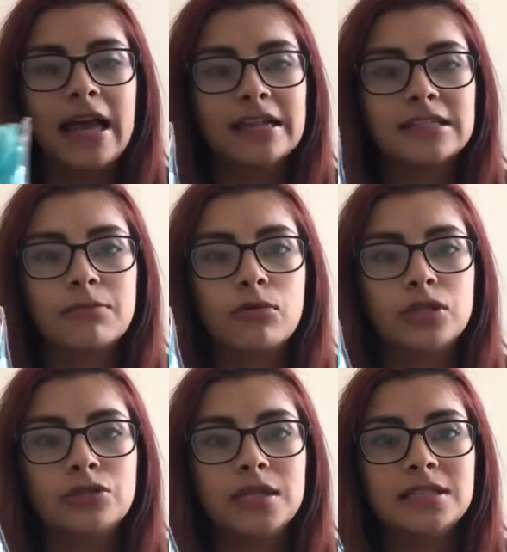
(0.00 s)
ended up
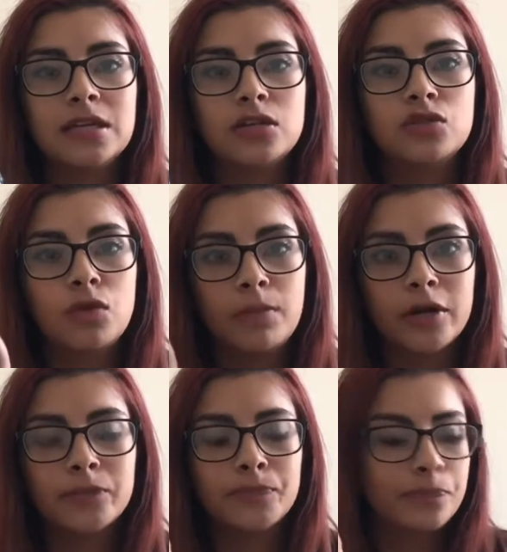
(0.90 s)
going 2 days later to
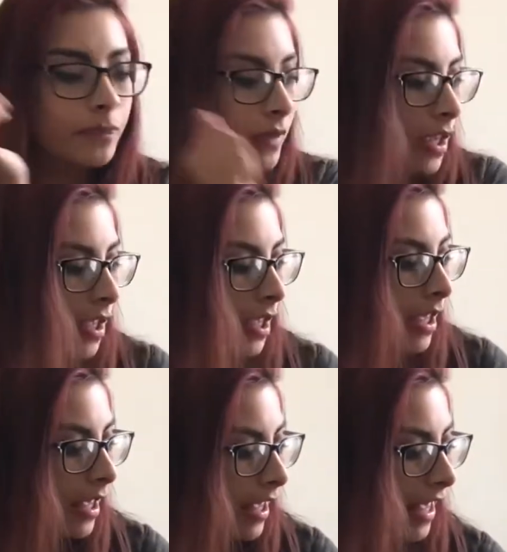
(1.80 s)
Walmart,
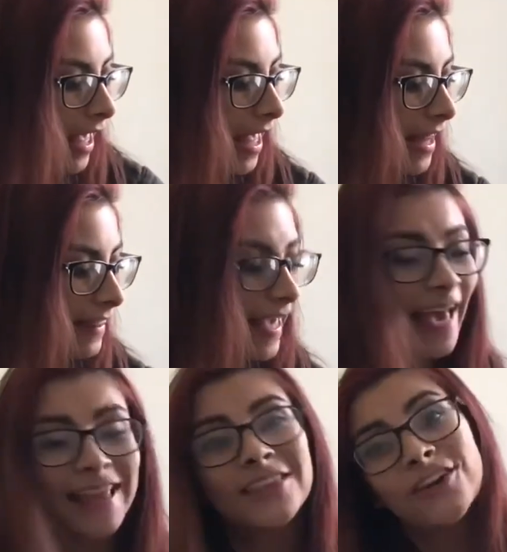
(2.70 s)
and they
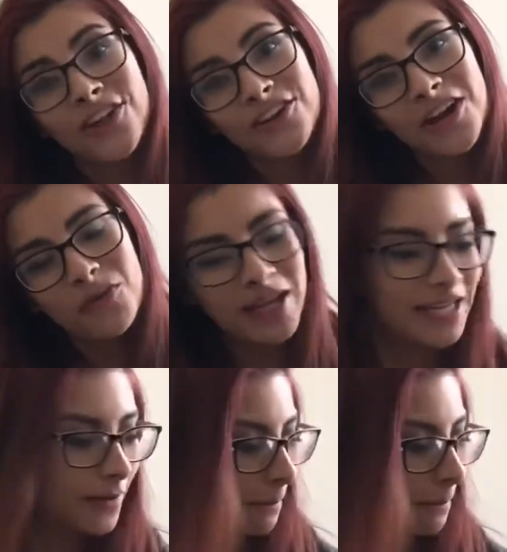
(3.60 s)
had the color I wanted.